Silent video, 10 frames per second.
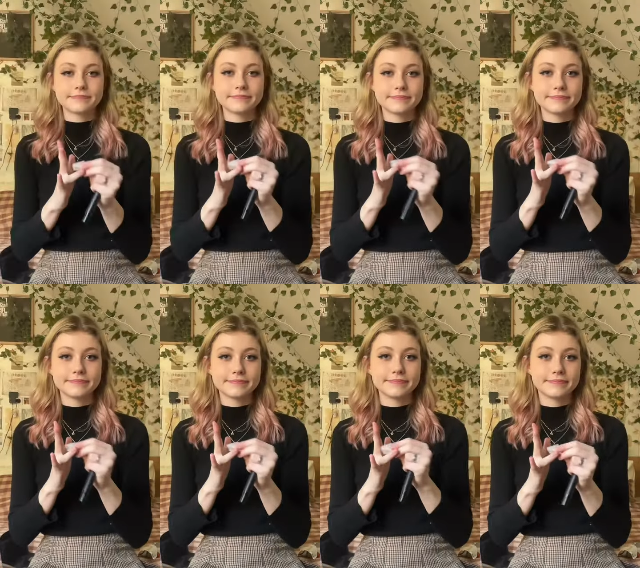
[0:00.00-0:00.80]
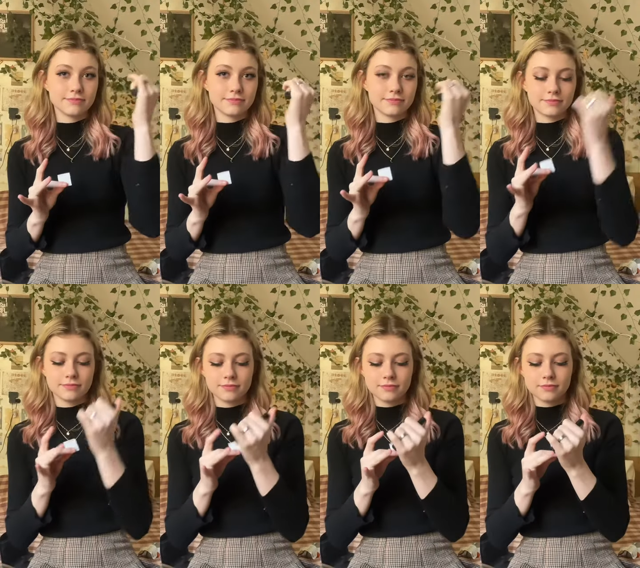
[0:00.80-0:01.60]

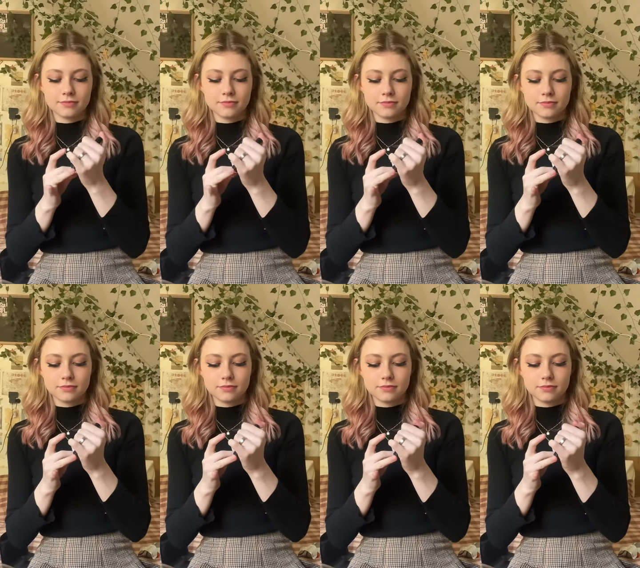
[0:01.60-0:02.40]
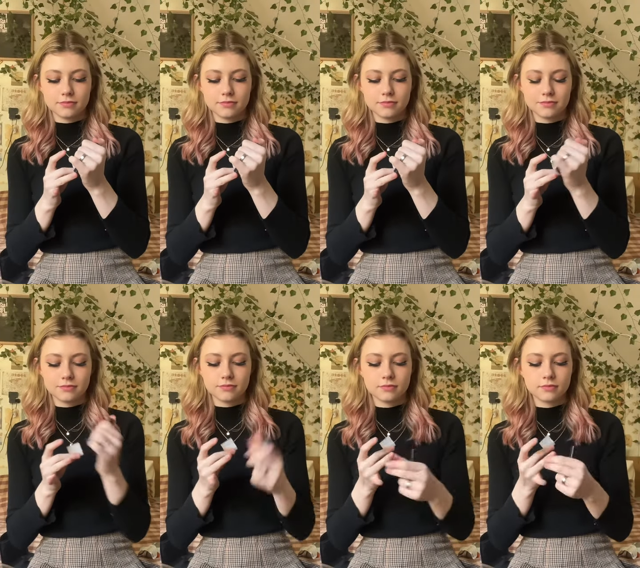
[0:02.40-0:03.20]

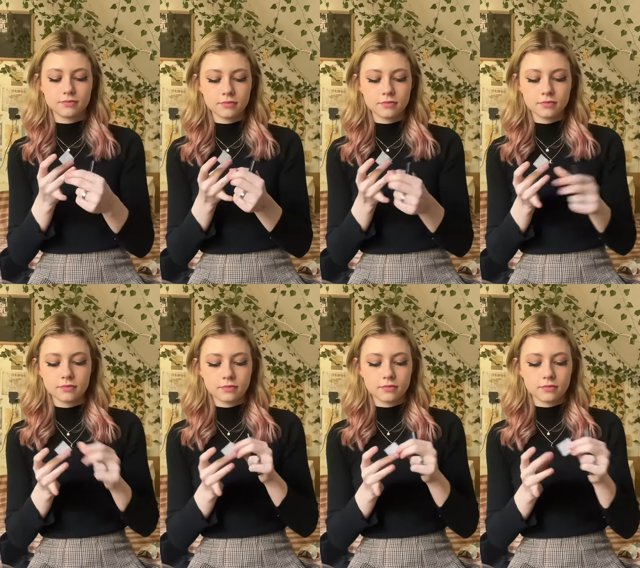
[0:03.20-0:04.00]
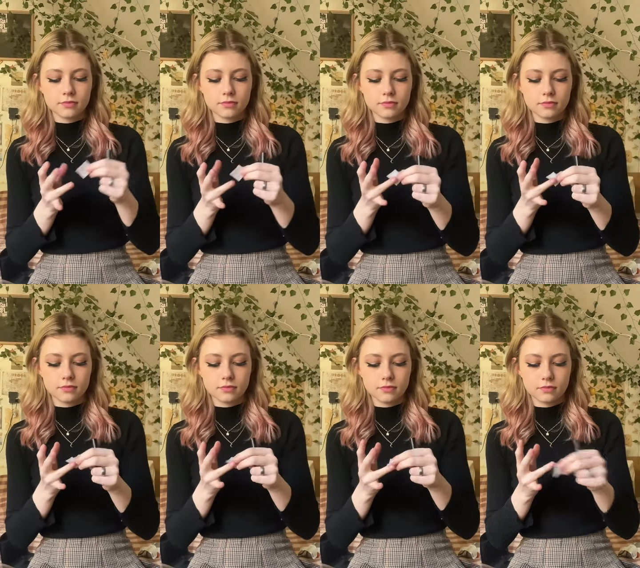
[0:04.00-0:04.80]

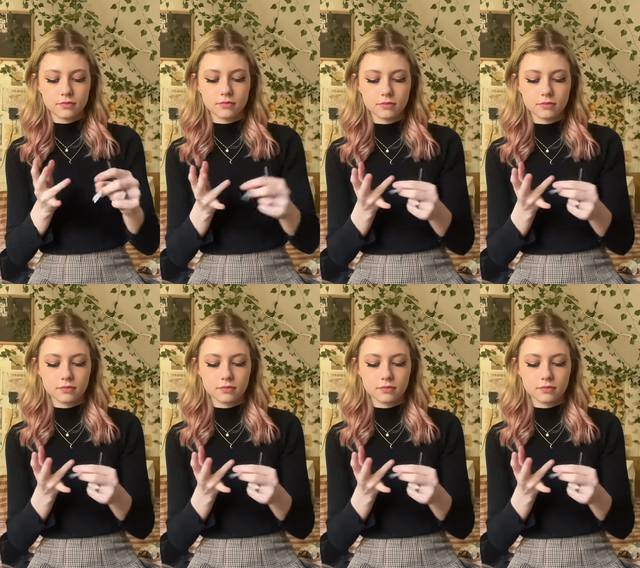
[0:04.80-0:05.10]
[no speech]